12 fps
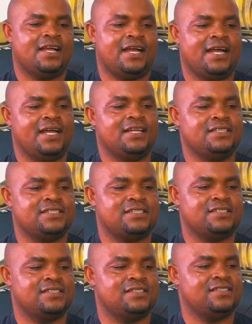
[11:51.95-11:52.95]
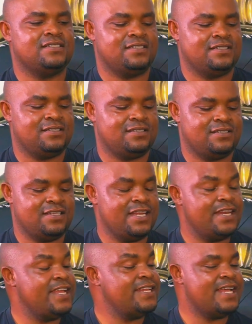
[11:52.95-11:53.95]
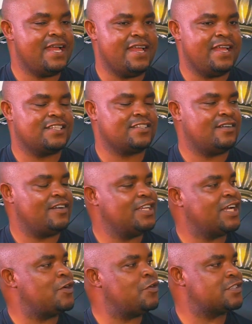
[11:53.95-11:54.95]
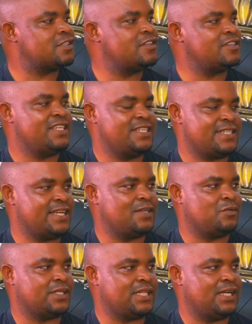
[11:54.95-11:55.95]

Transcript: And they lay their eggs on the coast, not inside the water.